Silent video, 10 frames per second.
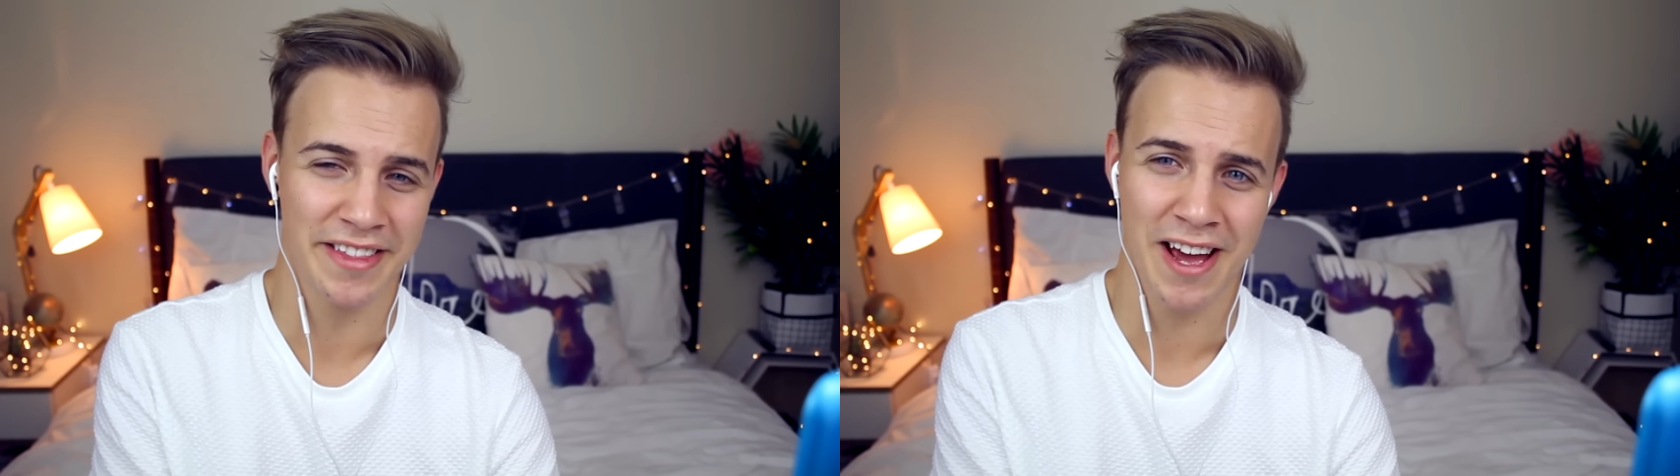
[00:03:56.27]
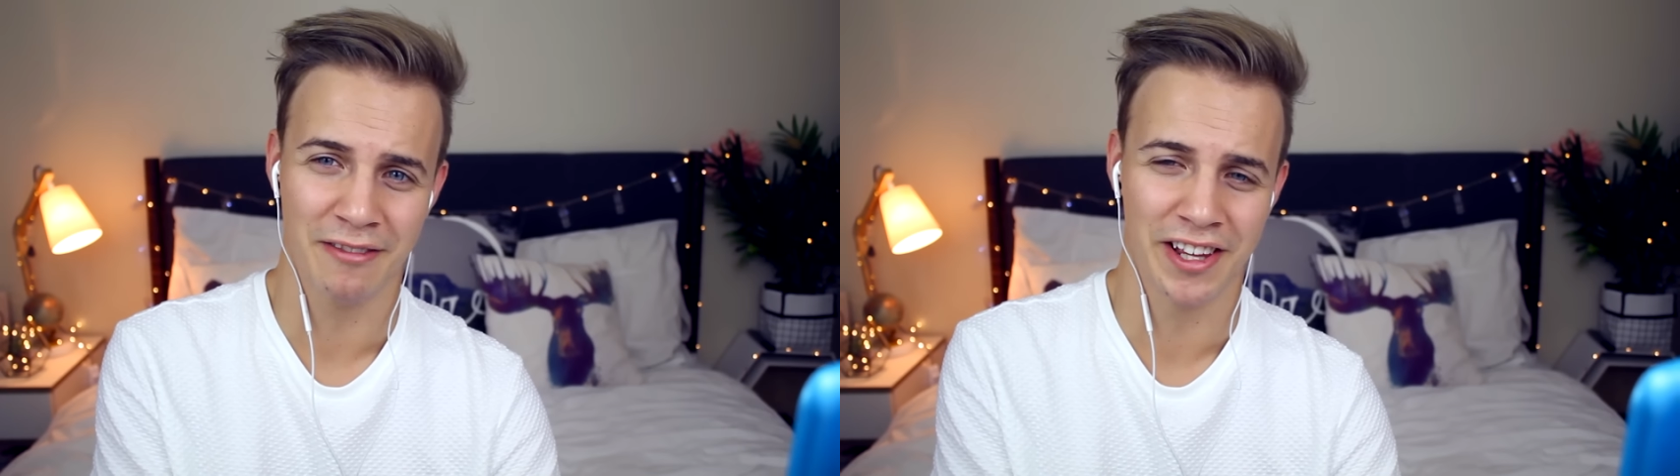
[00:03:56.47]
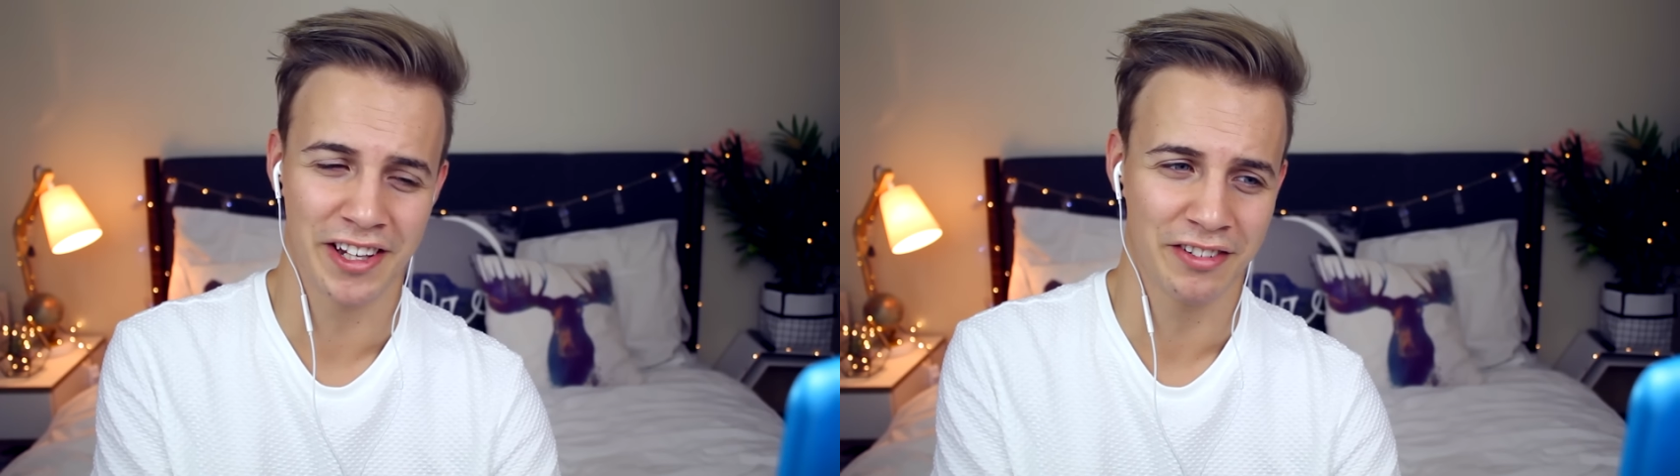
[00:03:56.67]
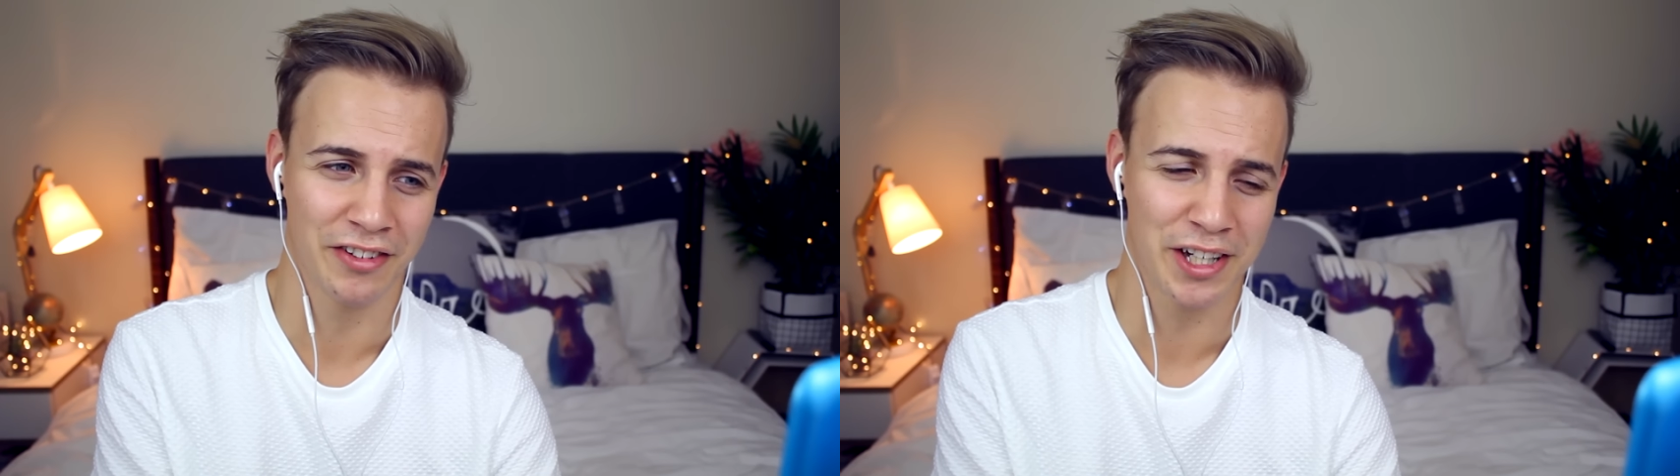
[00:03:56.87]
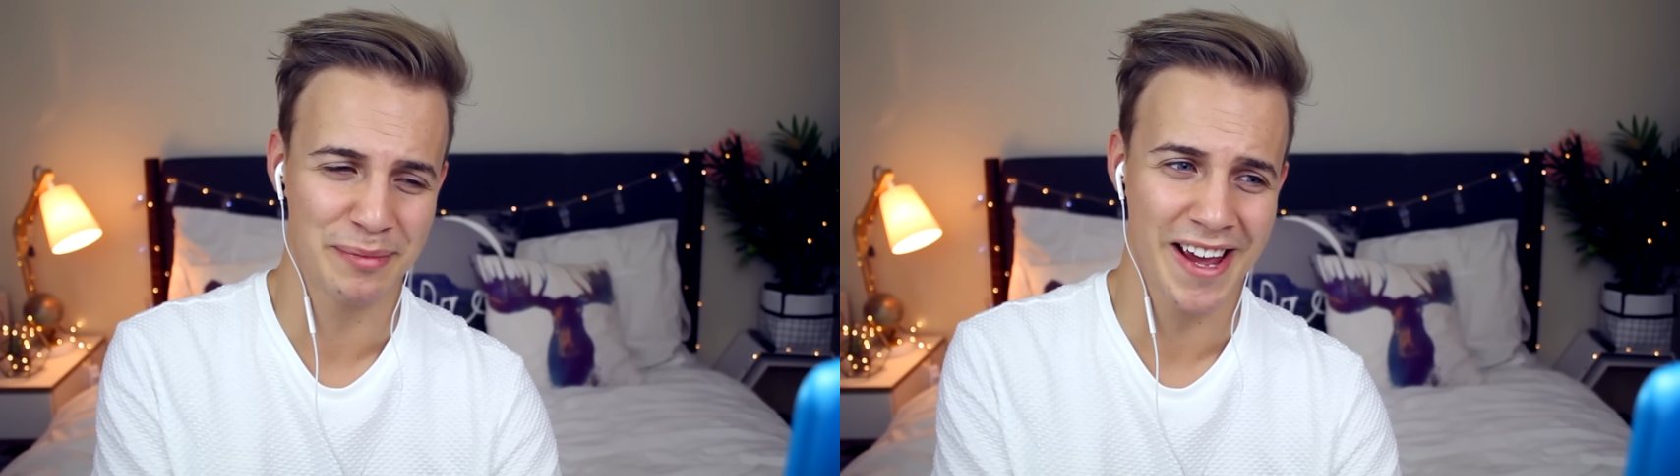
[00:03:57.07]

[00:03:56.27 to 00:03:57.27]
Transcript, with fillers: That really freaked me